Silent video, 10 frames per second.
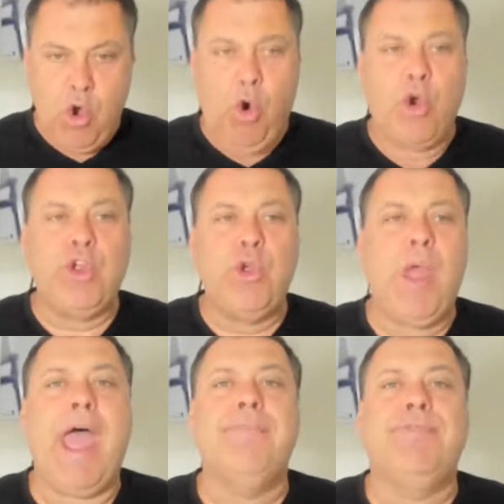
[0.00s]
or you
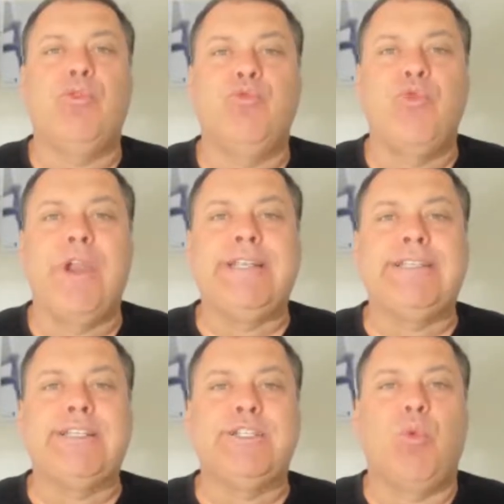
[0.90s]
have the
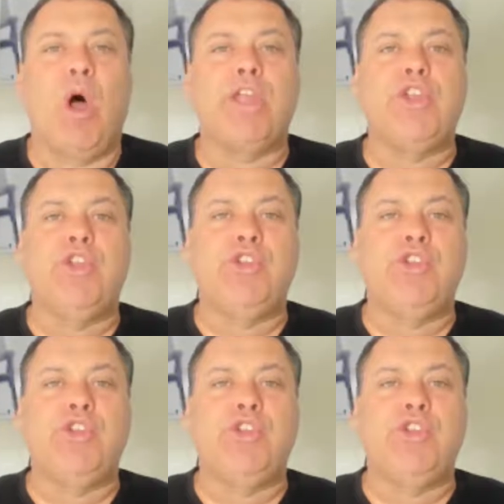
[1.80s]
reasons why you